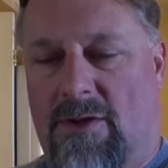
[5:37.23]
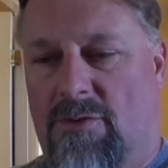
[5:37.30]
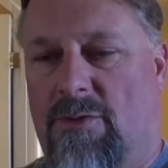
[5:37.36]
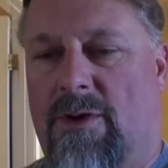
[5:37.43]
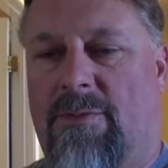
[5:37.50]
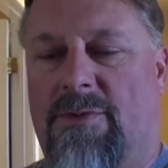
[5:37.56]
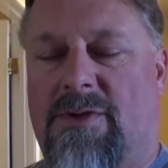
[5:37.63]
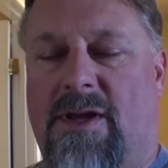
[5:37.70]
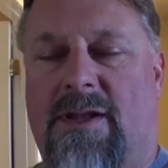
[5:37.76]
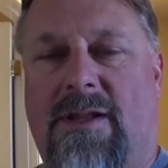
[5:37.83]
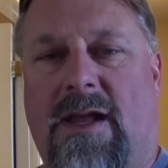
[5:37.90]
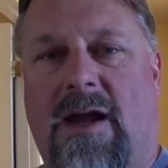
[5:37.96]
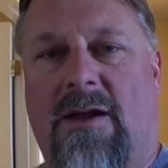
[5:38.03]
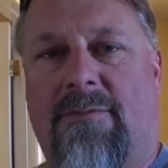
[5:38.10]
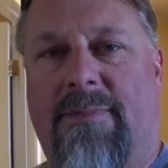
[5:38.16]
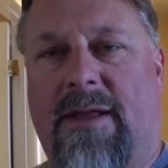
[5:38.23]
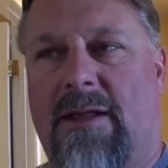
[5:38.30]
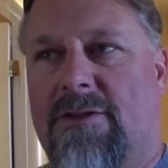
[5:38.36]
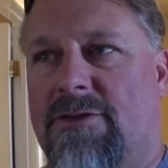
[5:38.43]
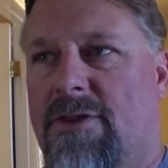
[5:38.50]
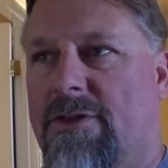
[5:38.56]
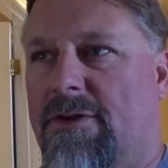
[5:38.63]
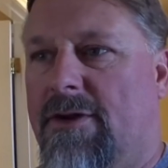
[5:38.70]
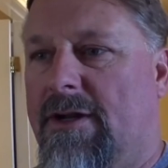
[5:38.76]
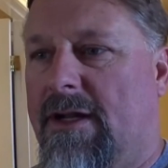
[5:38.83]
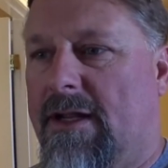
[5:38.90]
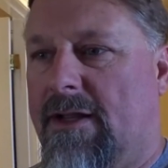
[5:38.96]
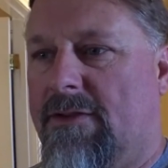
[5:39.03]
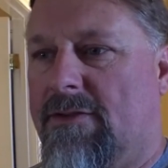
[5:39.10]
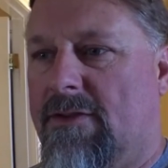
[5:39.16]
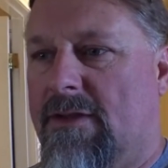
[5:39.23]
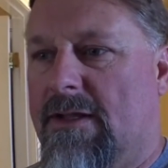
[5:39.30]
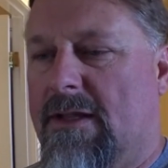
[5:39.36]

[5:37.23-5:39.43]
20% down, balance in 30 days.